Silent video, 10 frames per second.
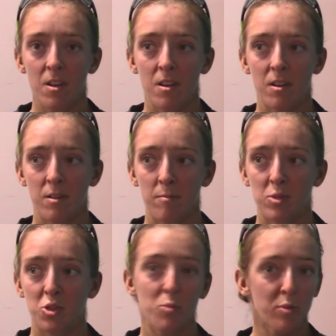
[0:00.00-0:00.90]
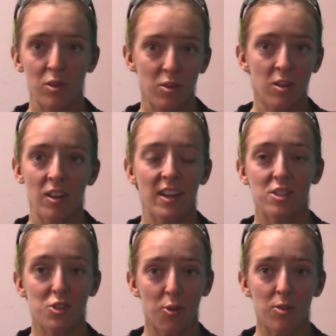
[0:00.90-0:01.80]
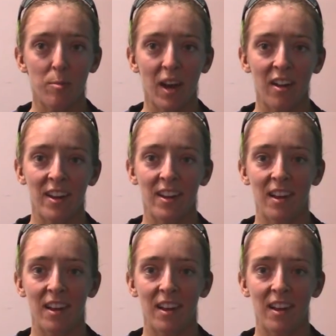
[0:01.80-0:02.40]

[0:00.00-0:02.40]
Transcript: um, super like stoked about it.